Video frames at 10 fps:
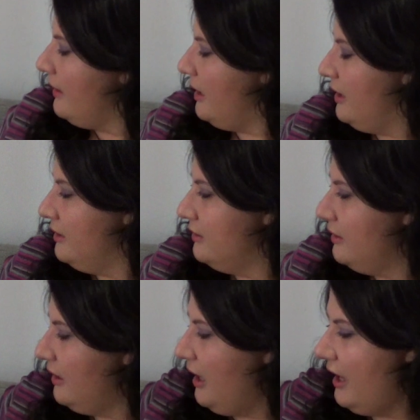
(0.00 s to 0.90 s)
And
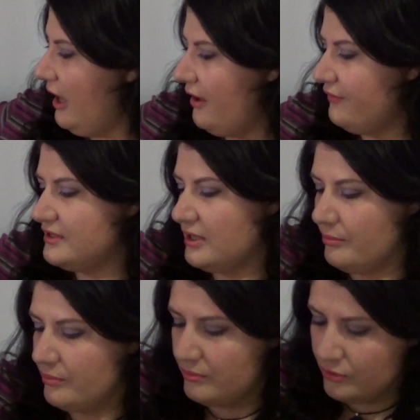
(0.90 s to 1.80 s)
I have
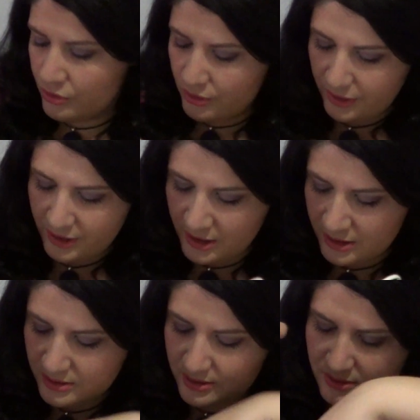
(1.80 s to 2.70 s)
some more
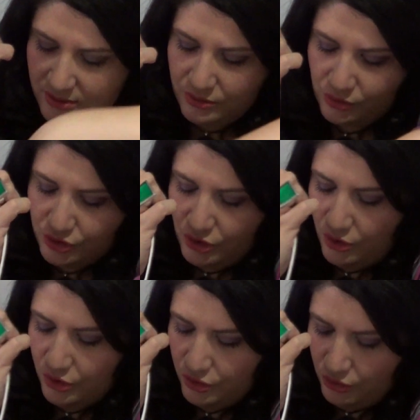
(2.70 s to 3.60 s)
things to
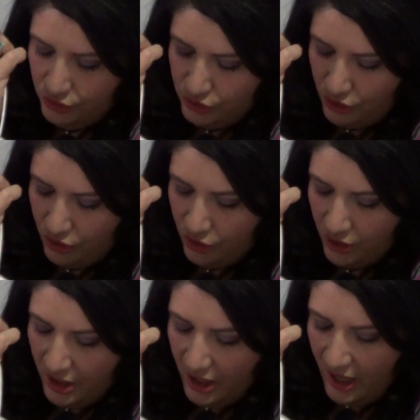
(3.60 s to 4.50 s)
show you. So
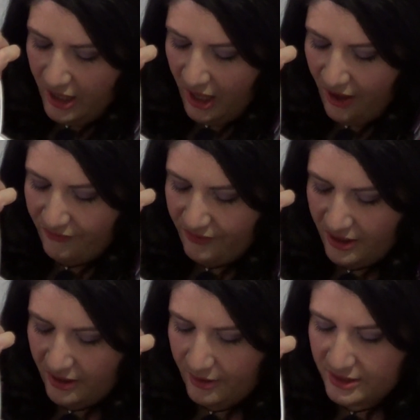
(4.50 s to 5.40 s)
I have
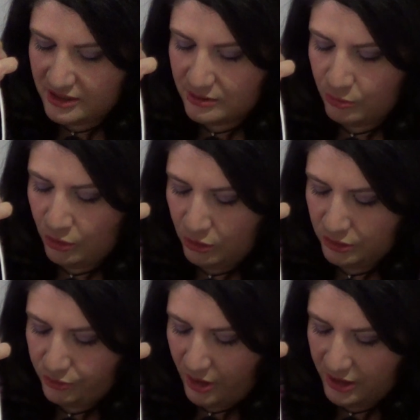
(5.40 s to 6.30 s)
a
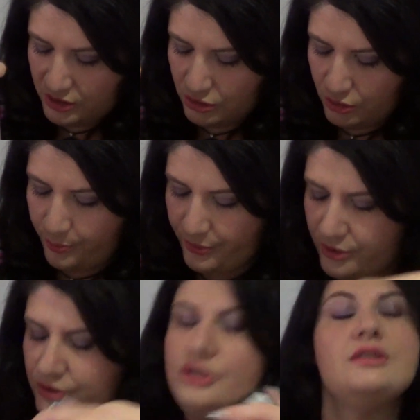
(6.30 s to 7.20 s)
small drugstore
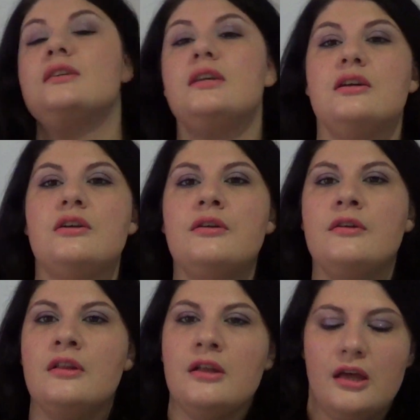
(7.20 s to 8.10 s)
purchase here,
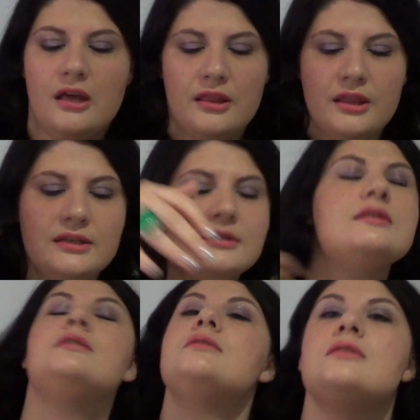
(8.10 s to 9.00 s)
and this
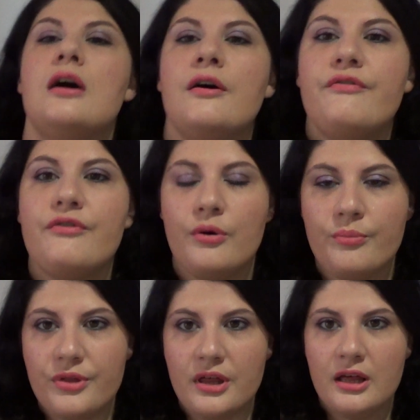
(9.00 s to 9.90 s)
is
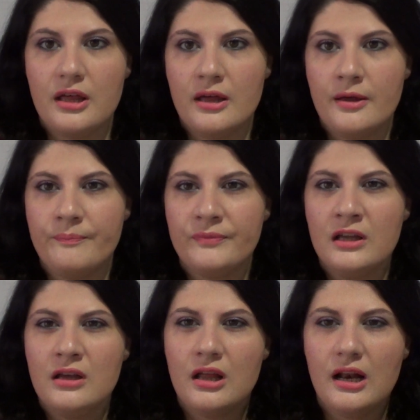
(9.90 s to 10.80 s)
from the
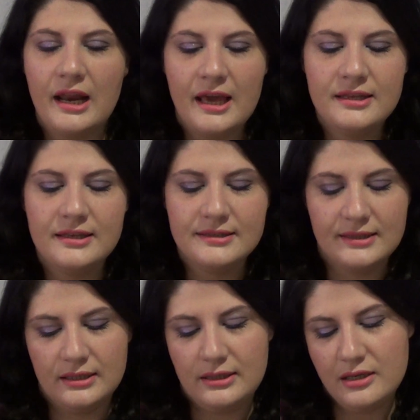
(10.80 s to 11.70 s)

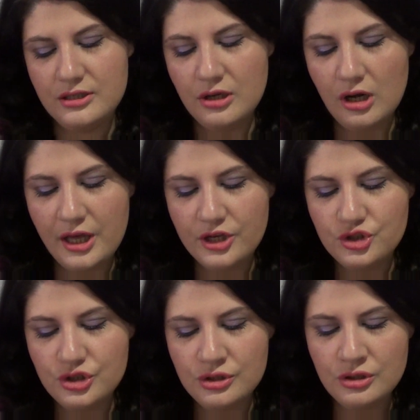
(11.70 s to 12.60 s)
latest Catrice
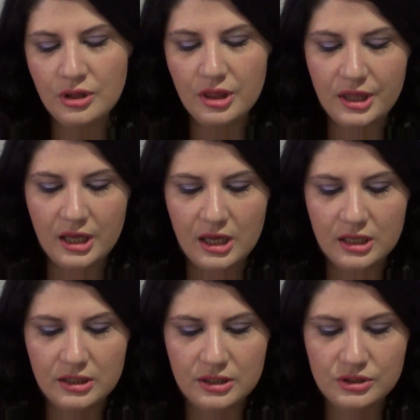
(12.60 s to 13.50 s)
collection
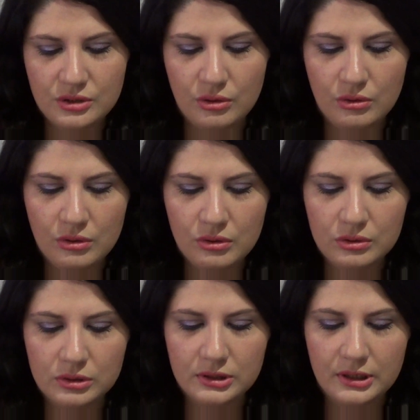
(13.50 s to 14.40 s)
that is
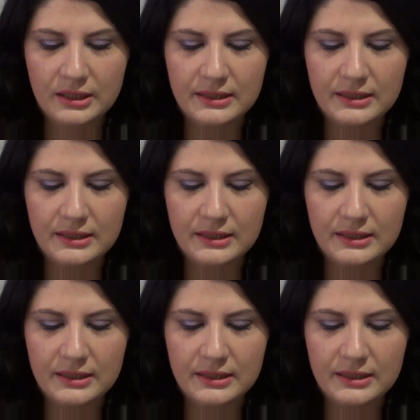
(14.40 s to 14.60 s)
called